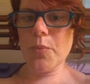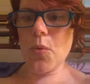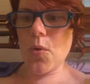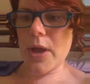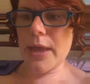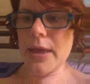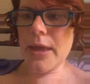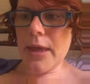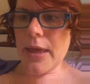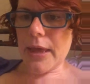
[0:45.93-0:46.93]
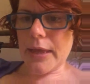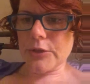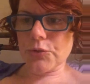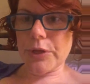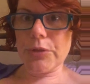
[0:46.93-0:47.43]
boy
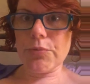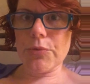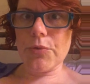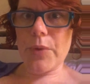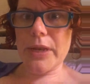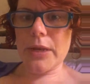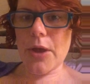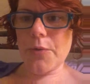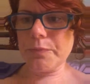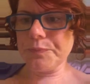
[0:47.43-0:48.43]
entering through the window,